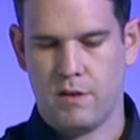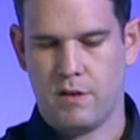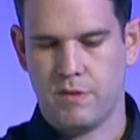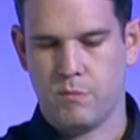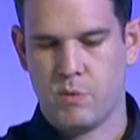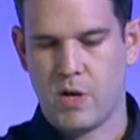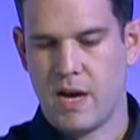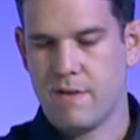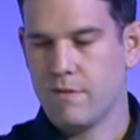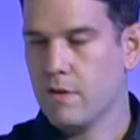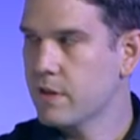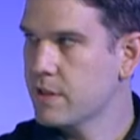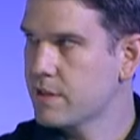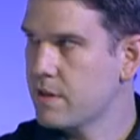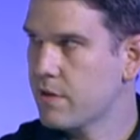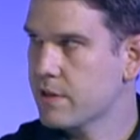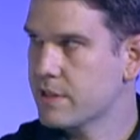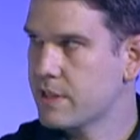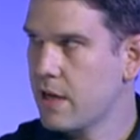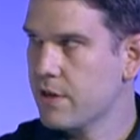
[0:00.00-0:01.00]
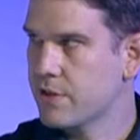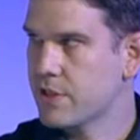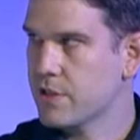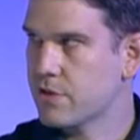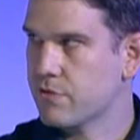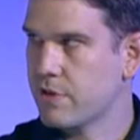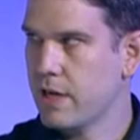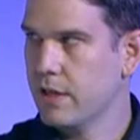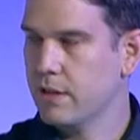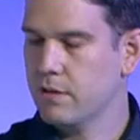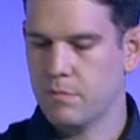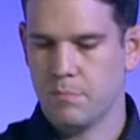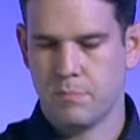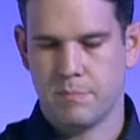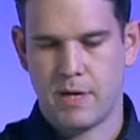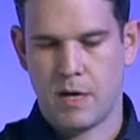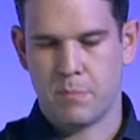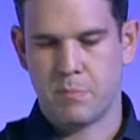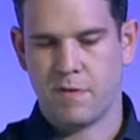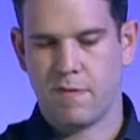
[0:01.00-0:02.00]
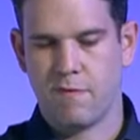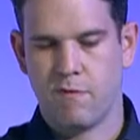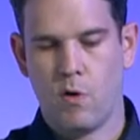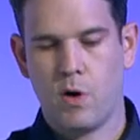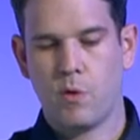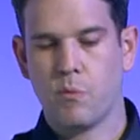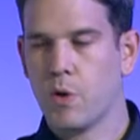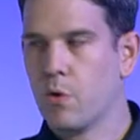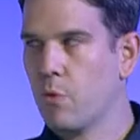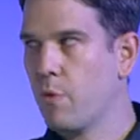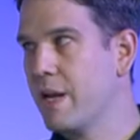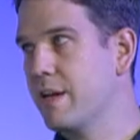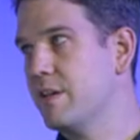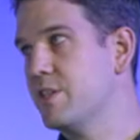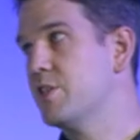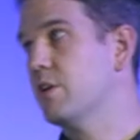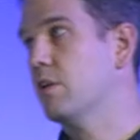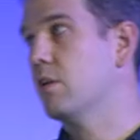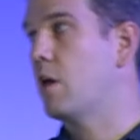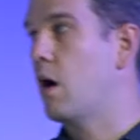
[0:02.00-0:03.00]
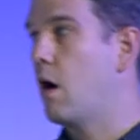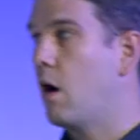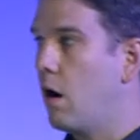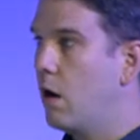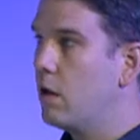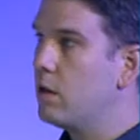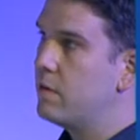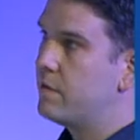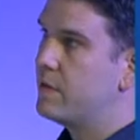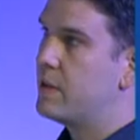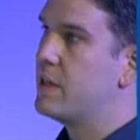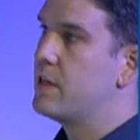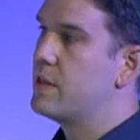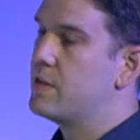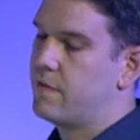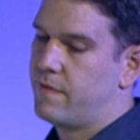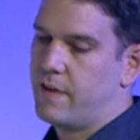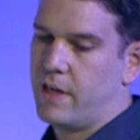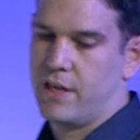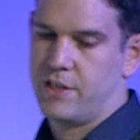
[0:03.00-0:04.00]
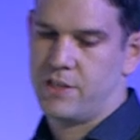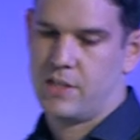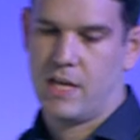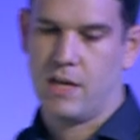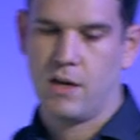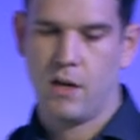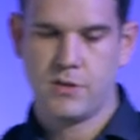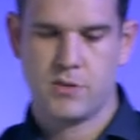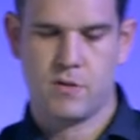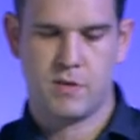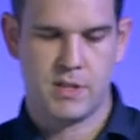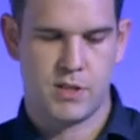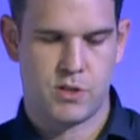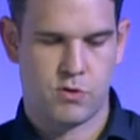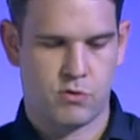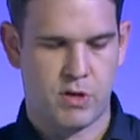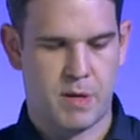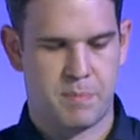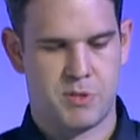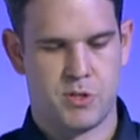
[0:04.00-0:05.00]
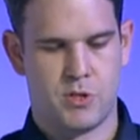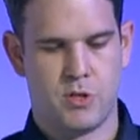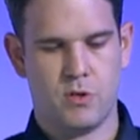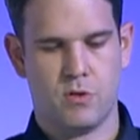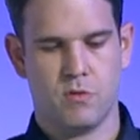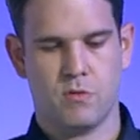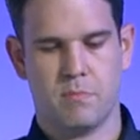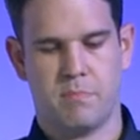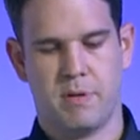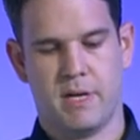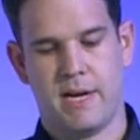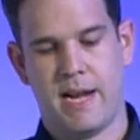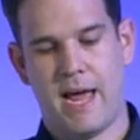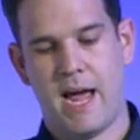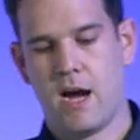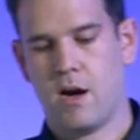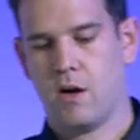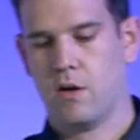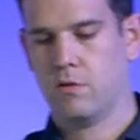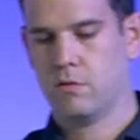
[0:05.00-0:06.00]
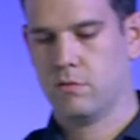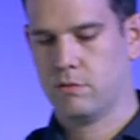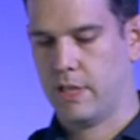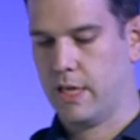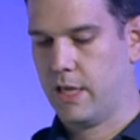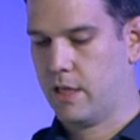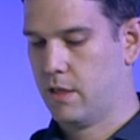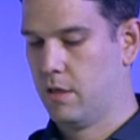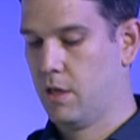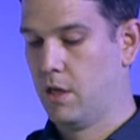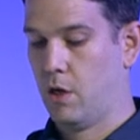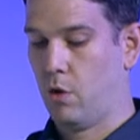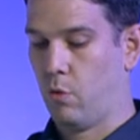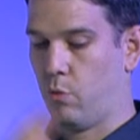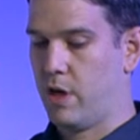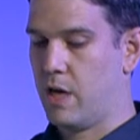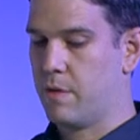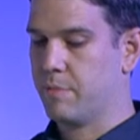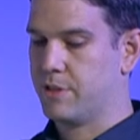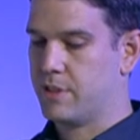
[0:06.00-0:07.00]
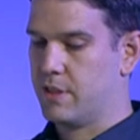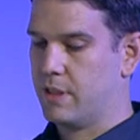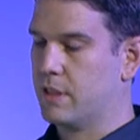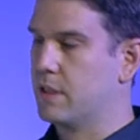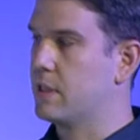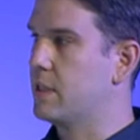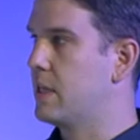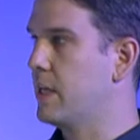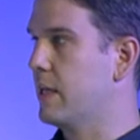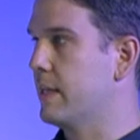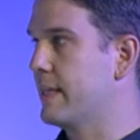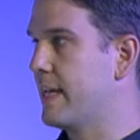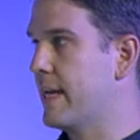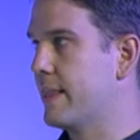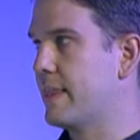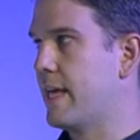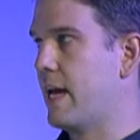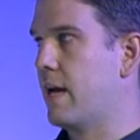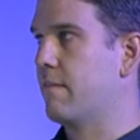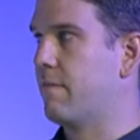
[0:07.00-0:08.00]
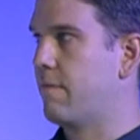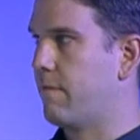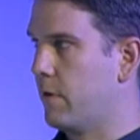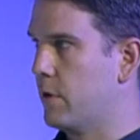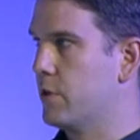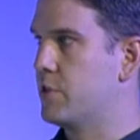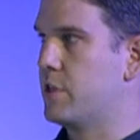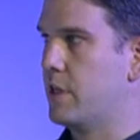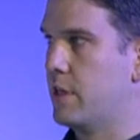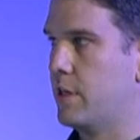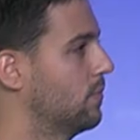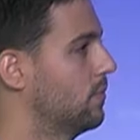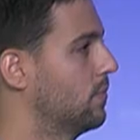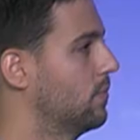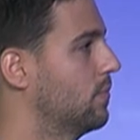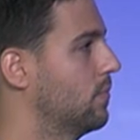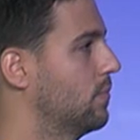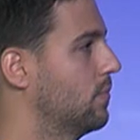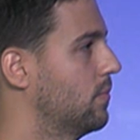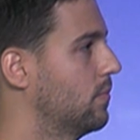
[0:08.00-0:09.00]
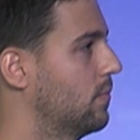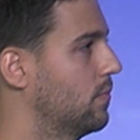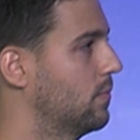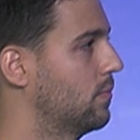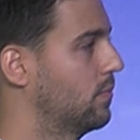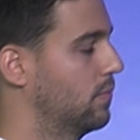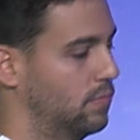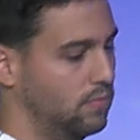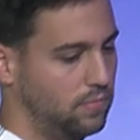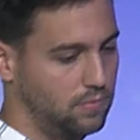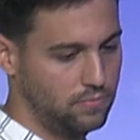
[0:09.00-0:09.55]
we have all these other style sheets, right? Now, before we were waiting until all of these finished, and also these scripts too. But now, like, we're able to get, get that first initial paint out much